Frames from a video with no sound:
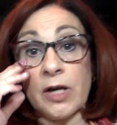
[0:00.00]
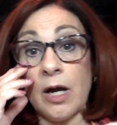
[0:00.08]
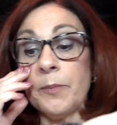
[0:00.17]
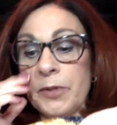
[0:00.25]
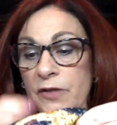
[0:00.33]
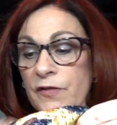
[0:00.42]
a
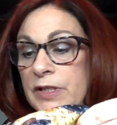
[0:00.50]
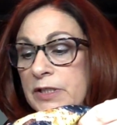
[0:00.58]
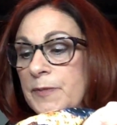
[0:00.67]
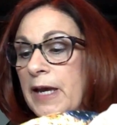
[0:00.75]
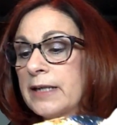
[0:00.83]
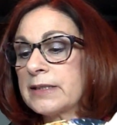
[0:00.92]
couple of
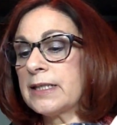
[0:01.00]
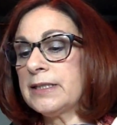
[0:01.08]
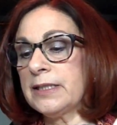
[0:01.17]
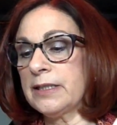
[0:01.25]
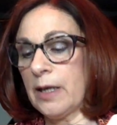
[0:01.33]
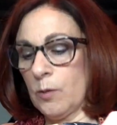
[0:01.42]
his bags. I
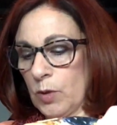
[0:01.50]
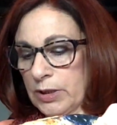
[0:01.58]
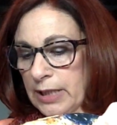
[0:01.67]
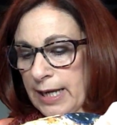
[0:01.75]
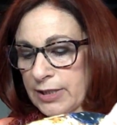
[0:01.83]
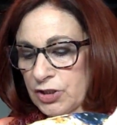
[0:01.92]
did get
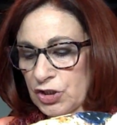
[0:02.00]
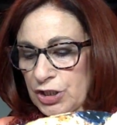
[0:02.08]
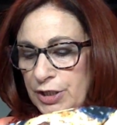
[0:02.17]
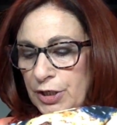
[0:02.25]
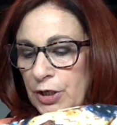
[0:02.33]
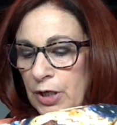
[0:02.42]
one last
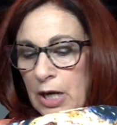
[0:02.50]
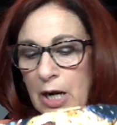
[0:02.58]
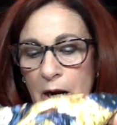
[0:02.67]
year.